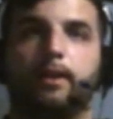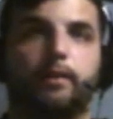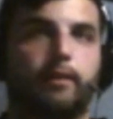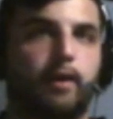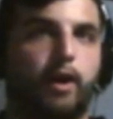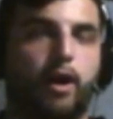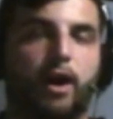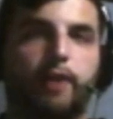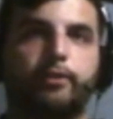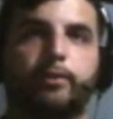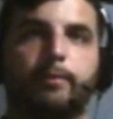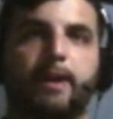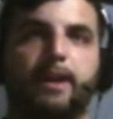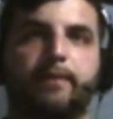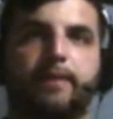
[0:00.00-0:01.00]
awesome
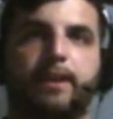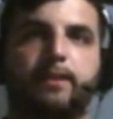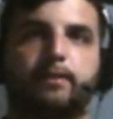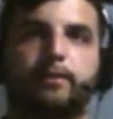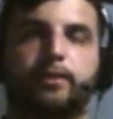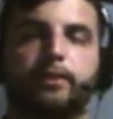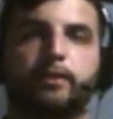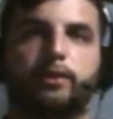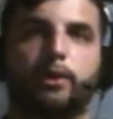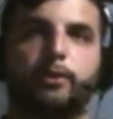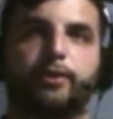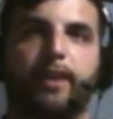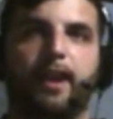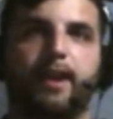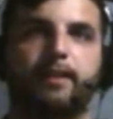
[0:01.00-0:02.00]
main event to close
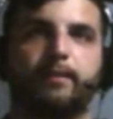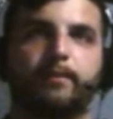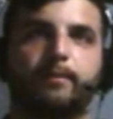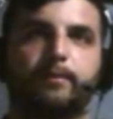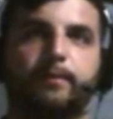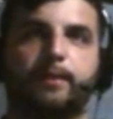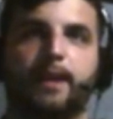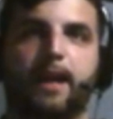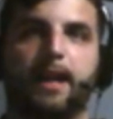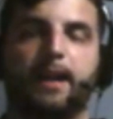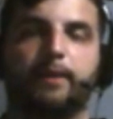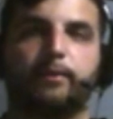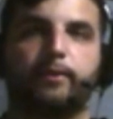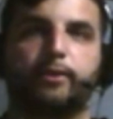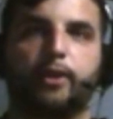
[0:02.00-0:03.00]
the night,
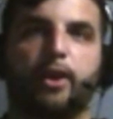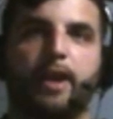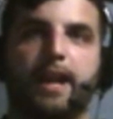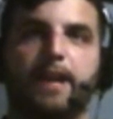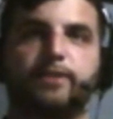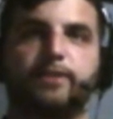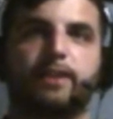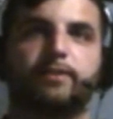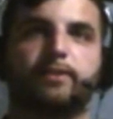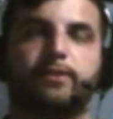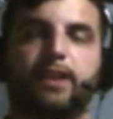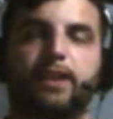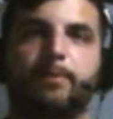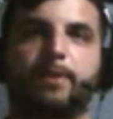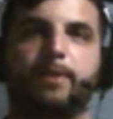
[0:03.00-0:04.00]
and saw AJ as a
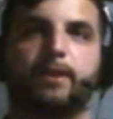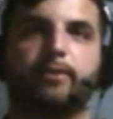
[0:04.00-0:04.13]
champion.